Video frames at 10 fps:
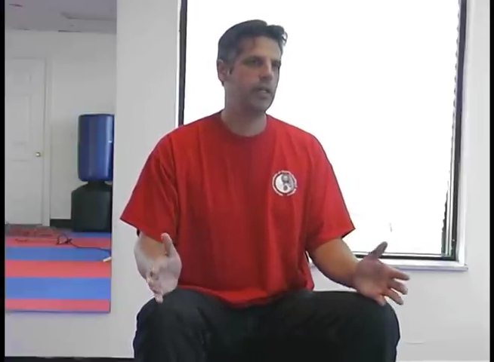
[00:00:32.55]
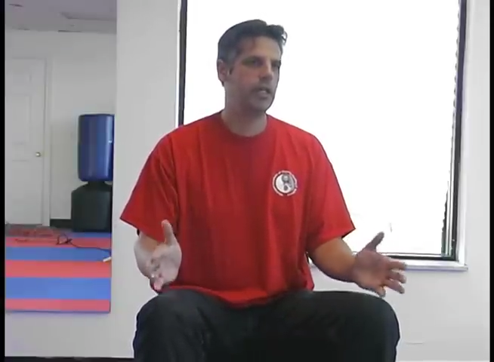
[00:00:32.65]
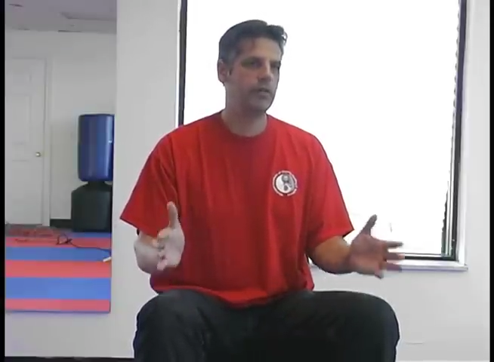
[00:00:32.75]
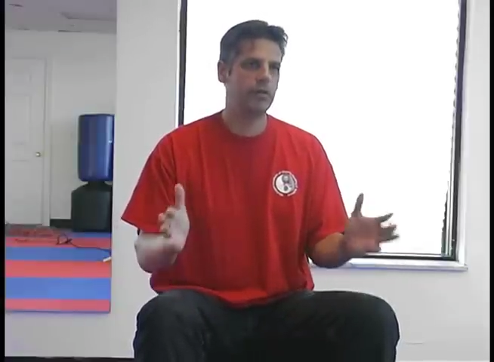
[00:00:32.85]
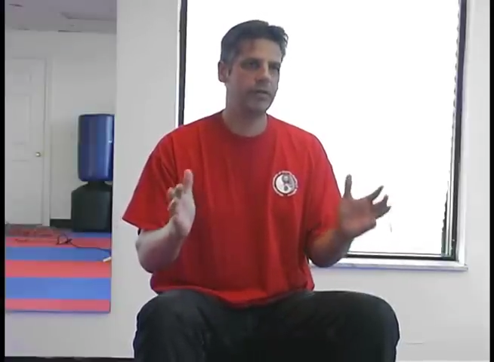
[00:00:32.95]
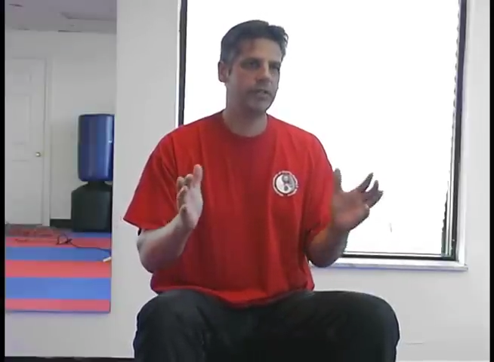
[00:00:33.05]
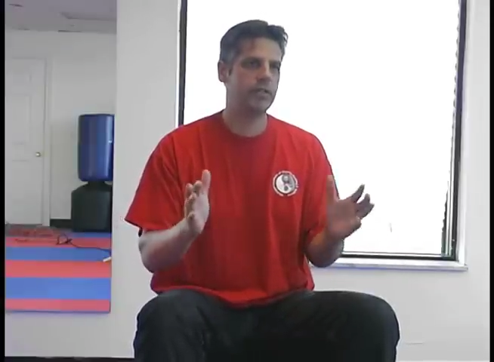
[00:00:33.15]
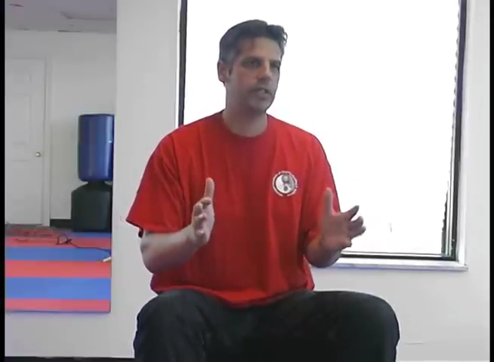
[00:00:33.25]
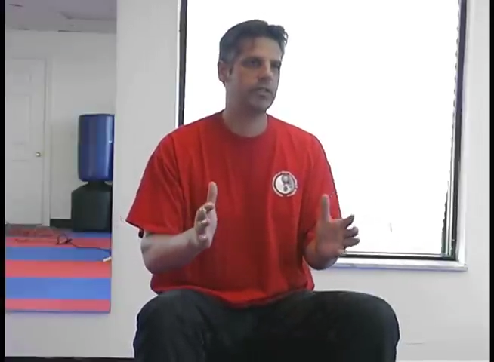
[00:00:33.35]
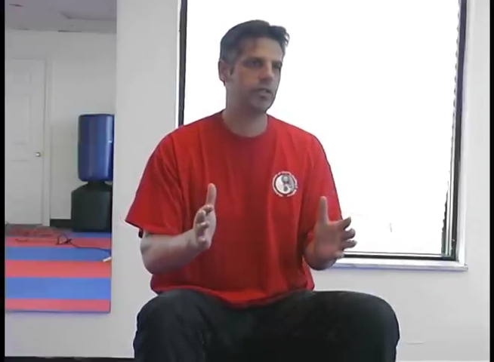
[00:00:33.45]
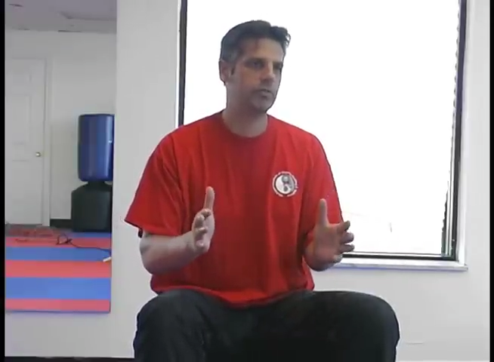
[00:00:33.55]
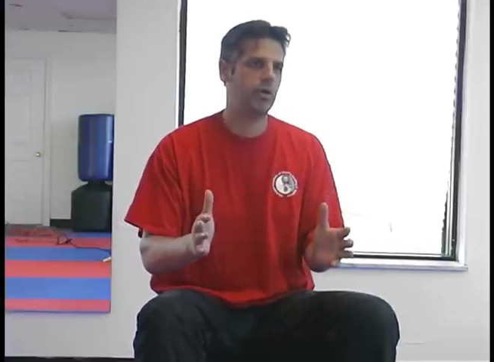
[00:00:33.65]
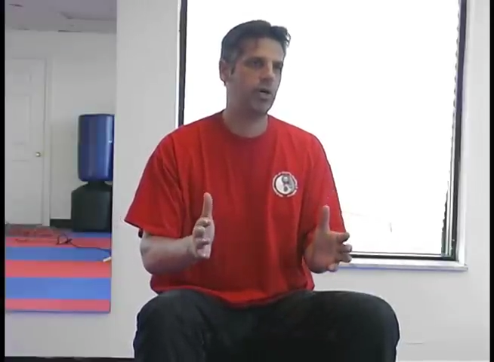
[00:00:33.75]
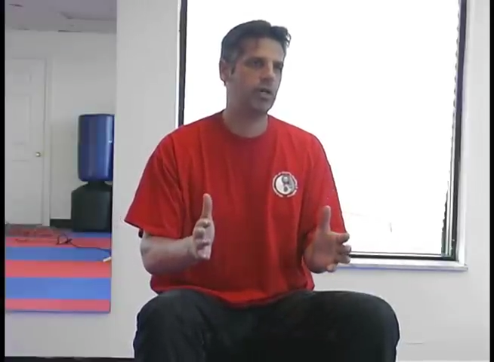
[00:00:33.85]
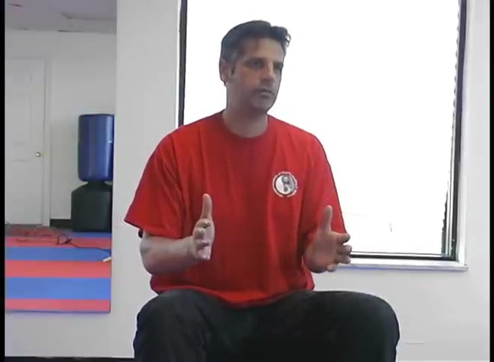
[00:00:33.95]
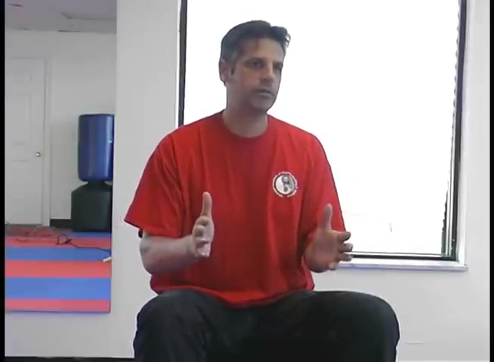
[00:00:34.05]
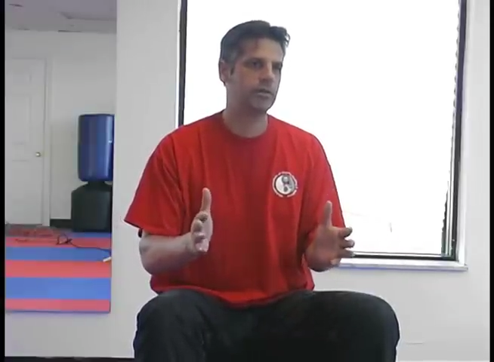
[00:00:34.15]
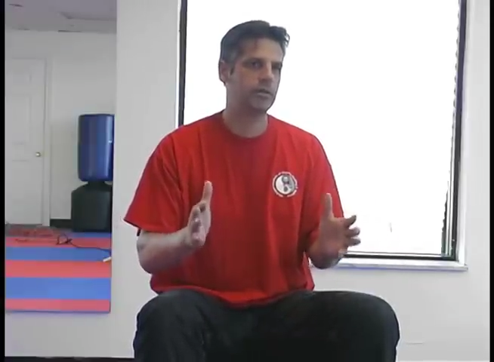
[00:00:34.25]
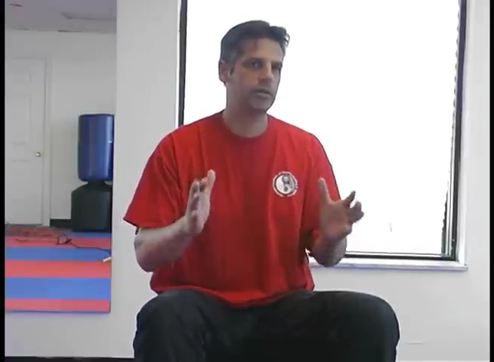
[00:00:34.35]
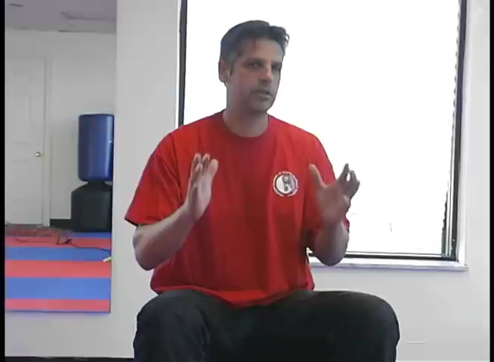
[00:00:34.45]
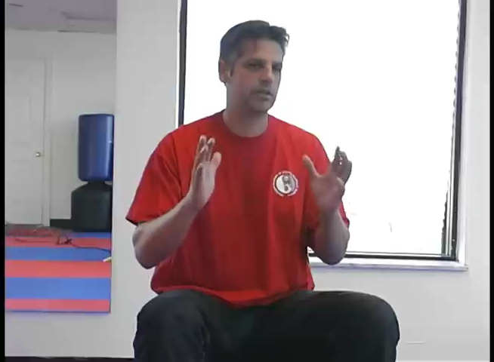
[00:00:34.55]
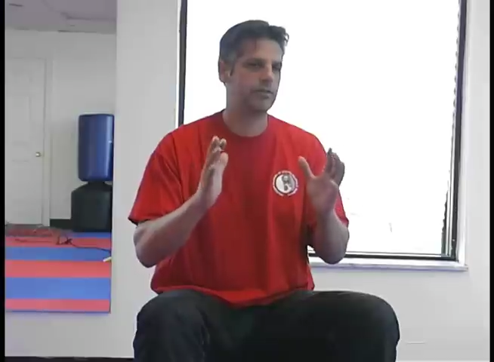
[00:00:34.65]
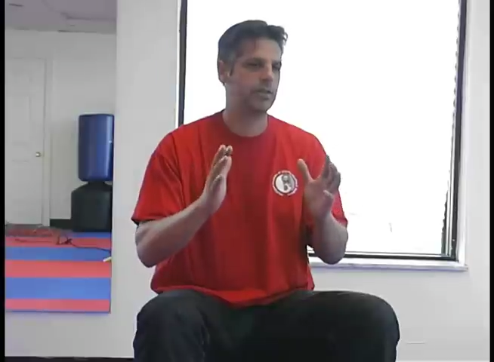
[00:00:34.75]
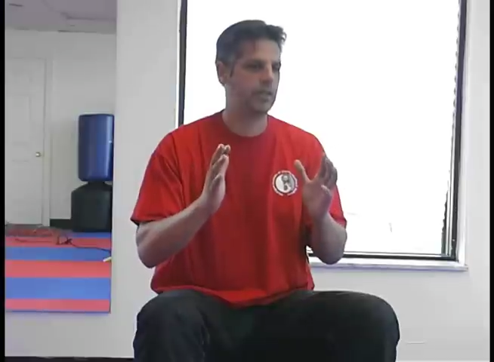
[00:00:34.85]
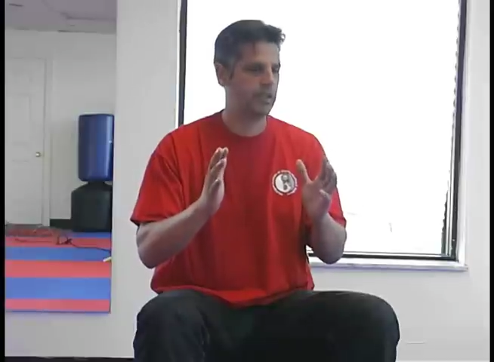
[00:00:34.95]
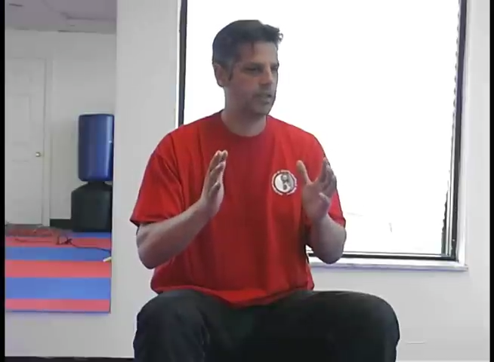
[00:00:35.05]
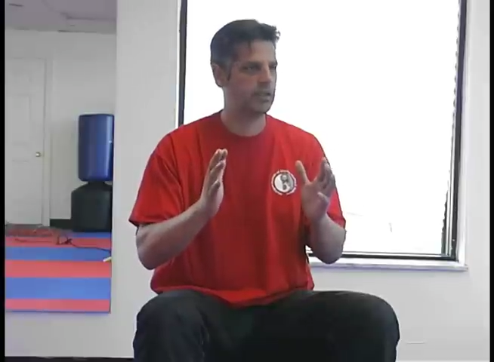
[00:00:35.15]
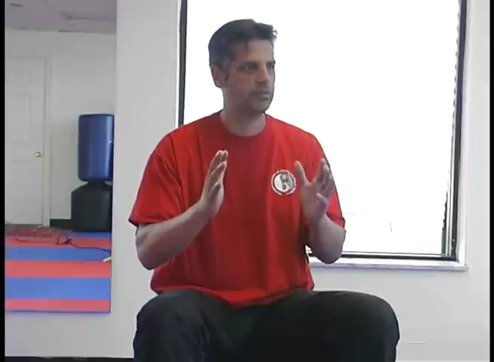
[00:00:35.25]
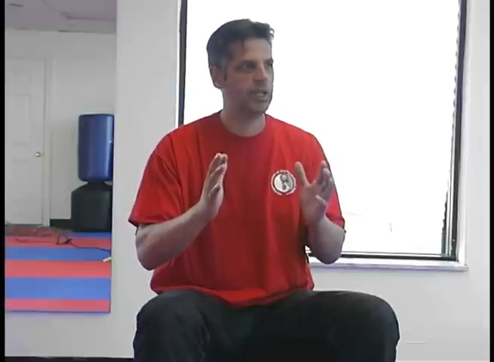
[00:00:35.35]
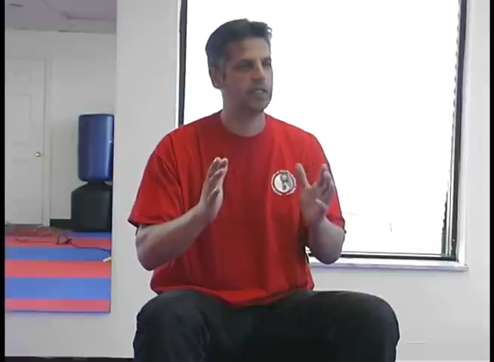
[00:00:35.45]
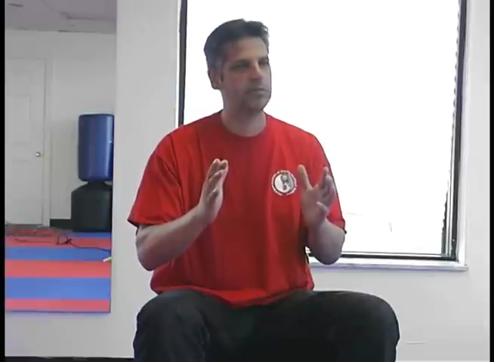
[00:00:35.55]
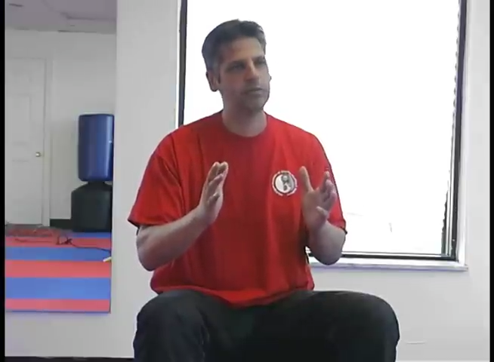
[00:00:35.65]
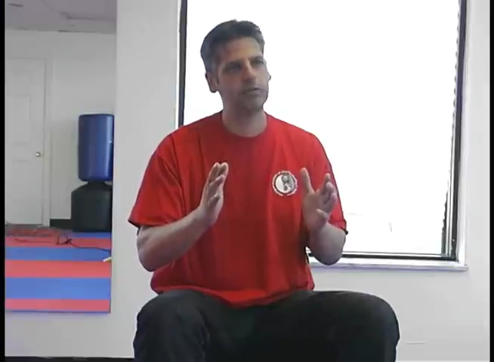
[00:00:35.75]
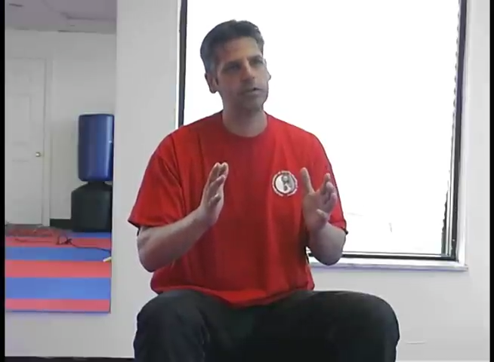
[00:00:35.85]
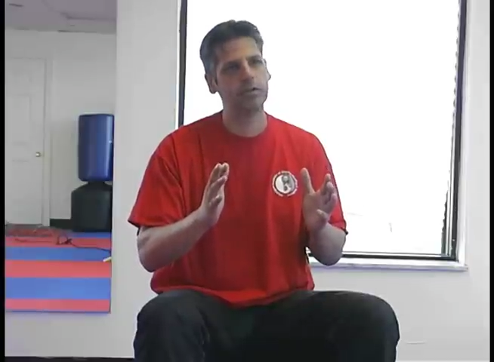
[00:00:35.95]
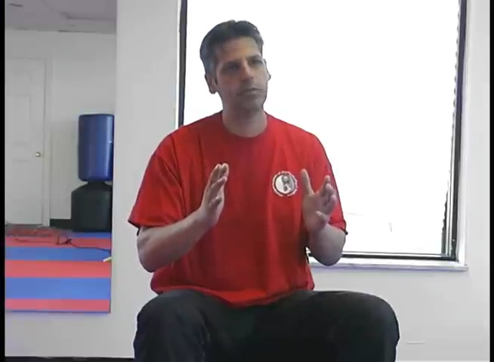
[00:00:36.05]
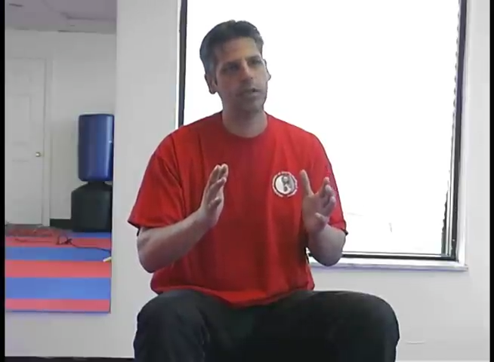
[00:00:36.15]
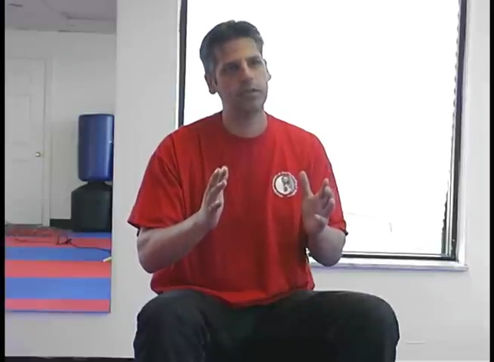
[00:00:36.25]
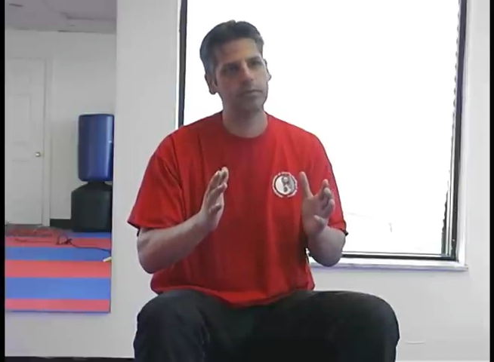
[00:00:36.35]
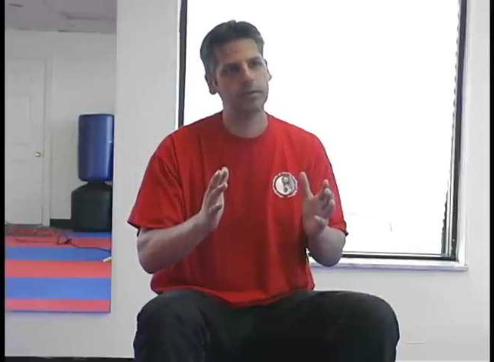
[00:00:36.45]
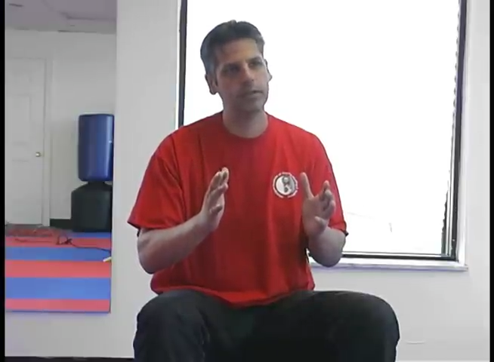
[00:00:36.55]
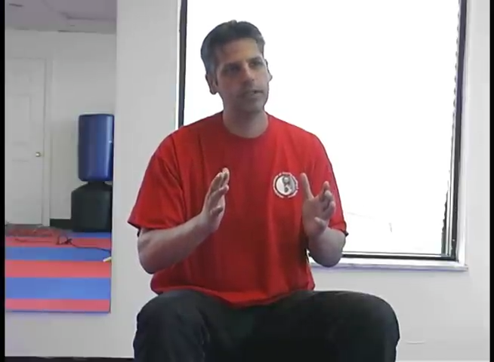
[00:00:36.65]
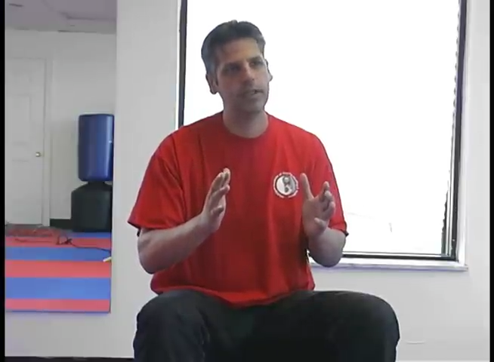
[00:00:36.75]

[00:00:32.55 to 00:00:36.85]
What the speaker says: even if it's just your palms, just feeling space between your palms.